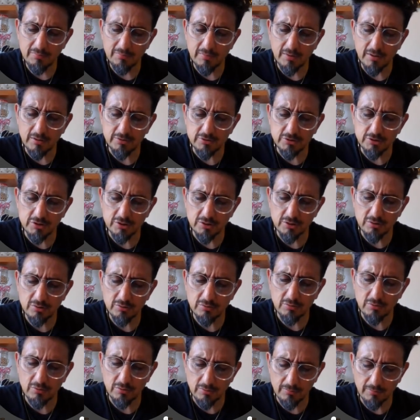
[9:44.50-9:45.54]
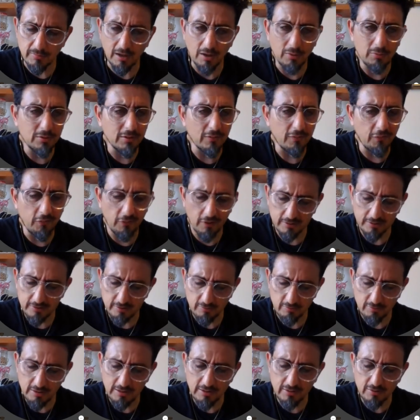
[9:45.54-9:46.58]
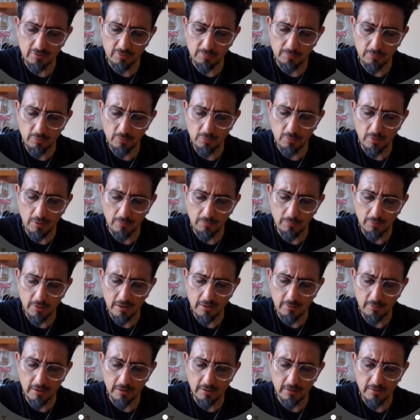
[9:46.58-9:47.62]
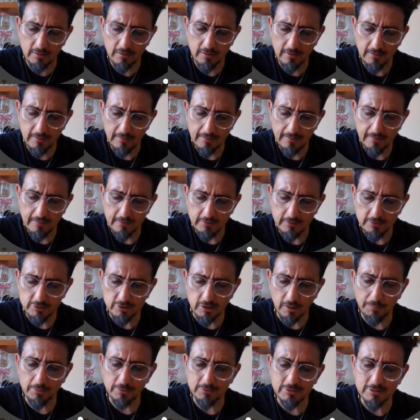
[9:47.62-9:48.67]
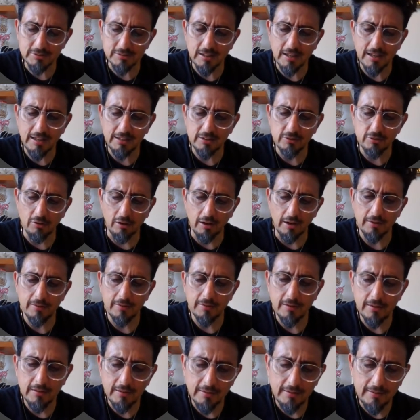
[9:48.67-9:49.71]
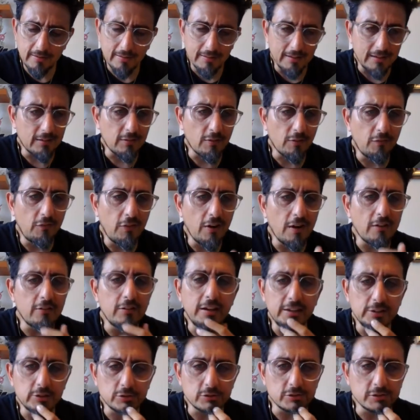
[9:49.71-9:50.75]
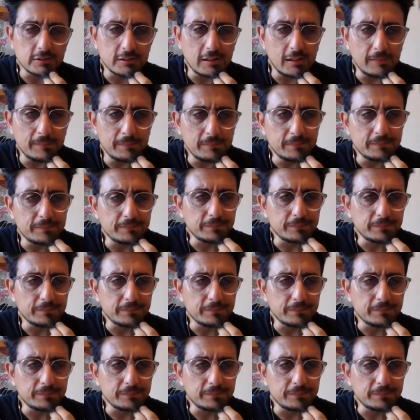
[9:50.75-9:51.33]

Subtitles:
A chill room. I want to find a really small one where we can jump on stage. Right. This is very interesting.